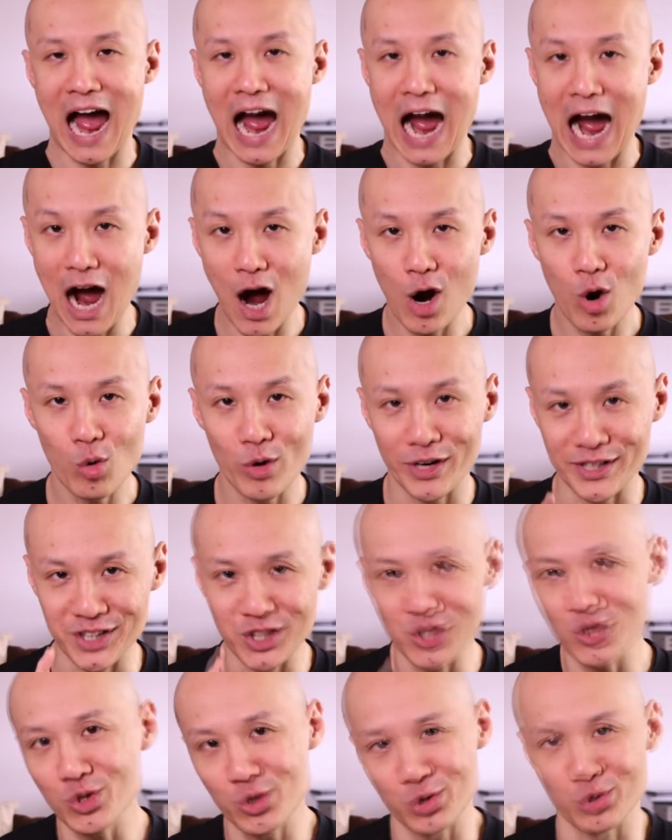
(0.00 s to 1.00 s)
How are
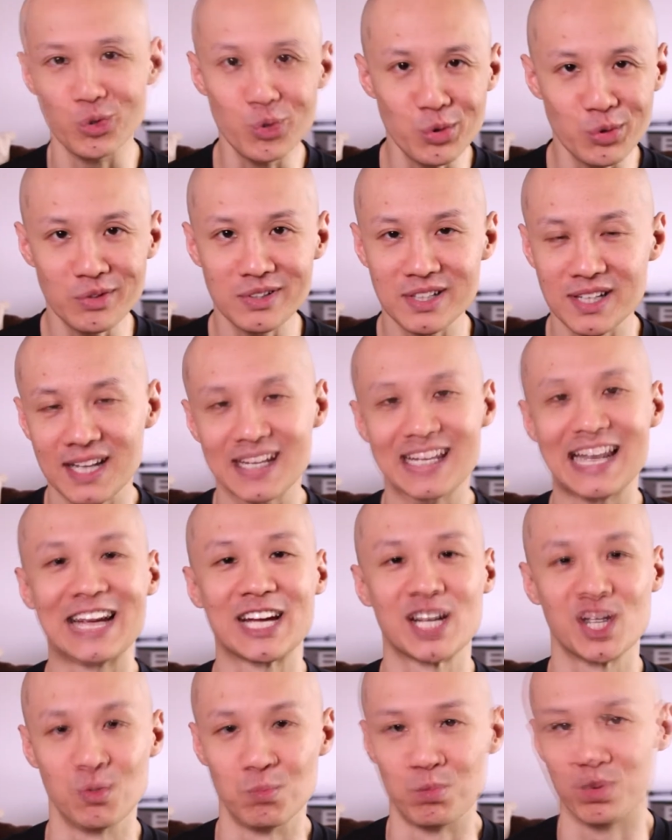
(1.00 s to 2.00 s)
you
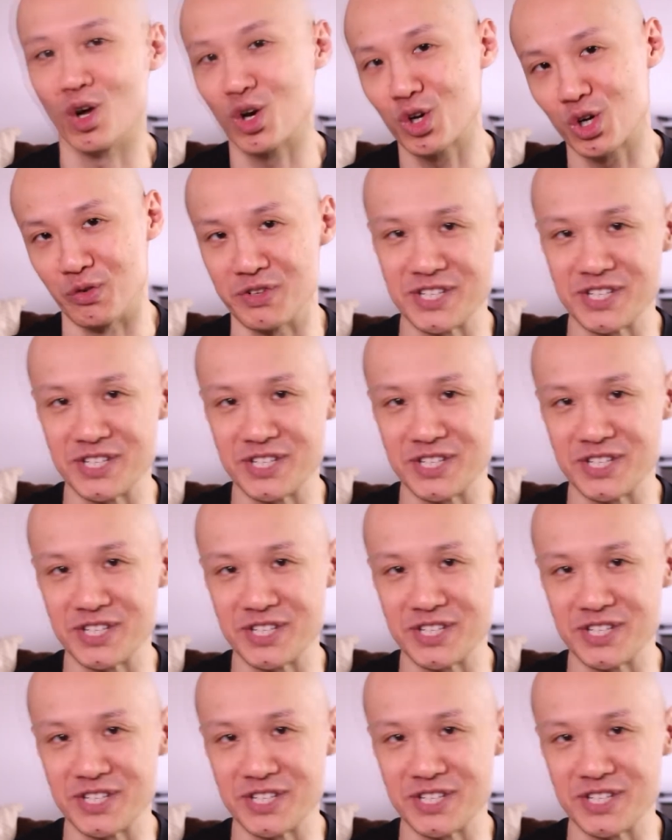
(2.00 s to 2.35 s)
like a block of